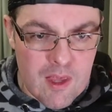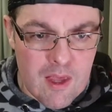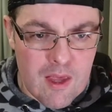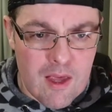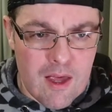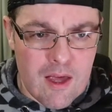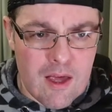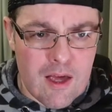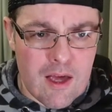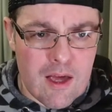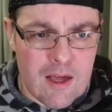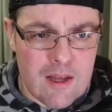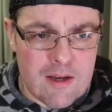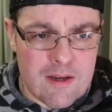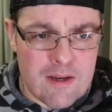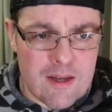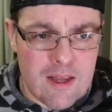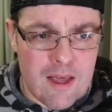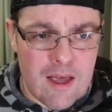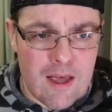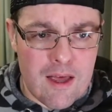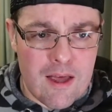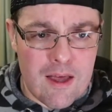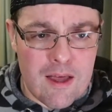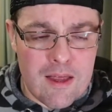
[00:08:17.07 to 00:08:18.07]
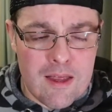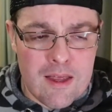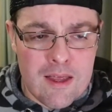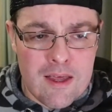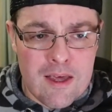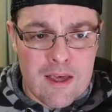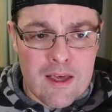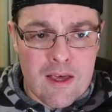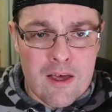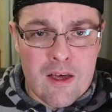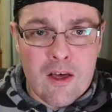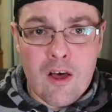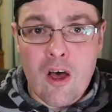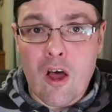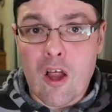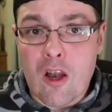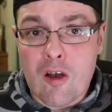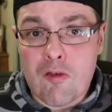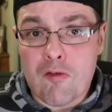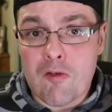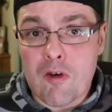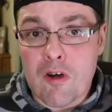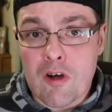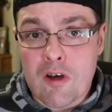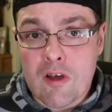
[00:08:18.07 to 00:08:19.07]
and
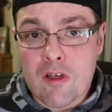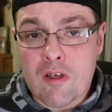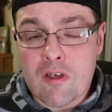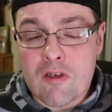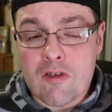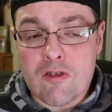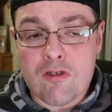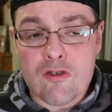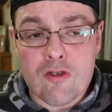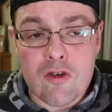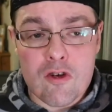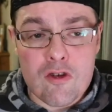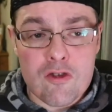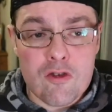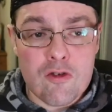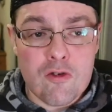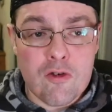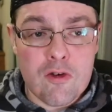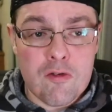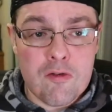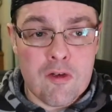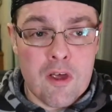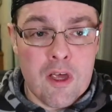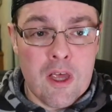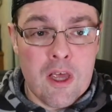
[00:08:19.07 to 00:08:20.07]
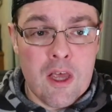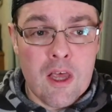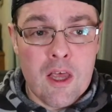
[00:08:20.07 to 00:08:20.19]
Oliver is stuck on the roof,